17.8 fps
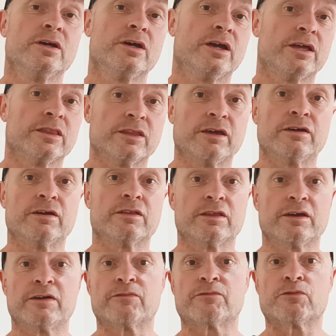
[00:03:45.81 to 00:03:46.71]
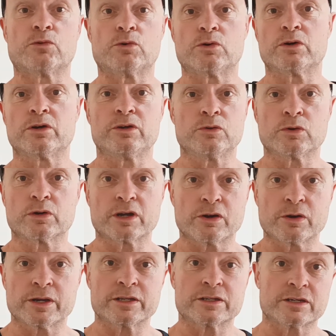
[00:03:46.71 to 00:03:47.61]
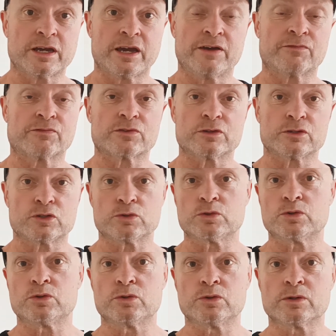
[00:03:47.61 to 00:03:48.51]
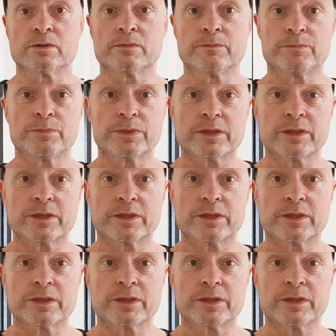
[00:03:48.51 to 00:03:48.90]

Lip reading: and therefore you're going to have to do